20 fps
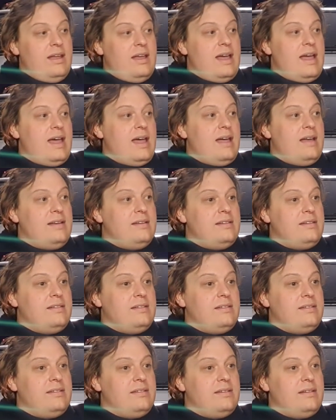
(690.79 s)
And
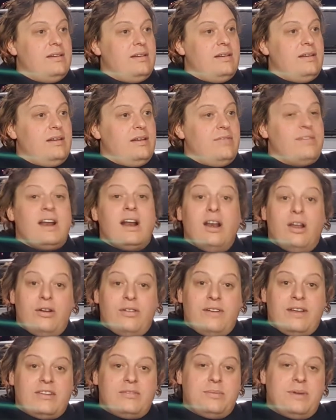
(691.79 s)
I've had a lot
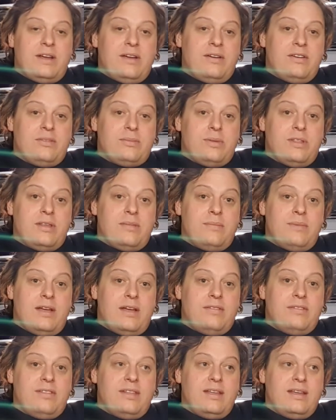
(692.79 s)
of experience with them
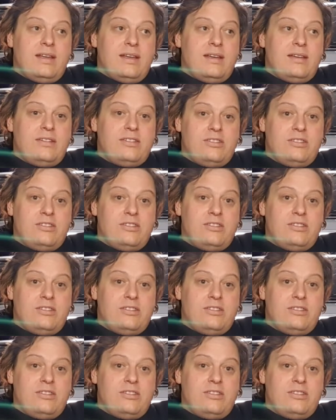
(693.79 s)
over the years.